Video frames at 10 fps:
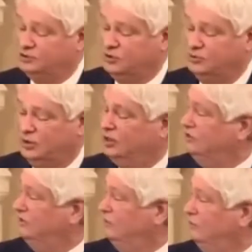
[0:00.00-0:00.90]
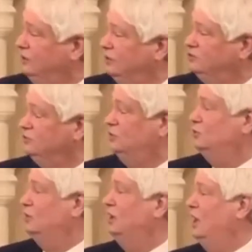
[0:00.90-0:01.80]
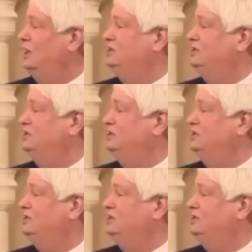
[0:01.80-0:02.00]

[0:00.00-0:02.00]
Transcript: the purpose of the tribulation for Israel